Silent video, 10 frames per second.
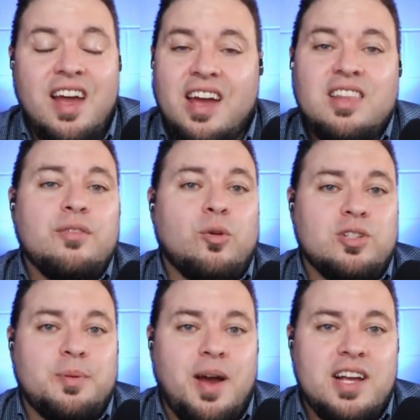And then, of
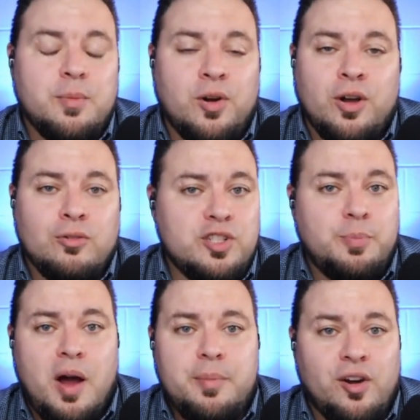course, the basketball coaches
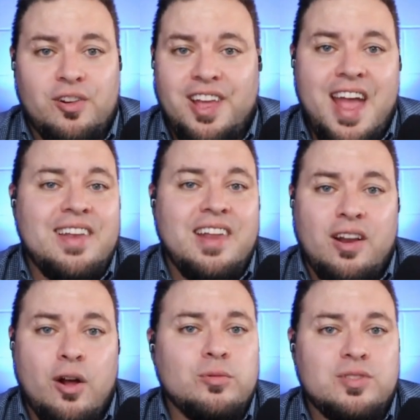Bobby Hurley and
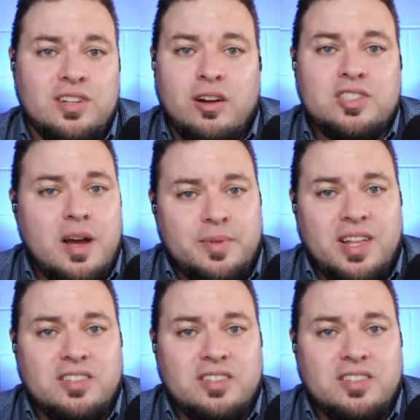Nate Oats. Now, on top of that,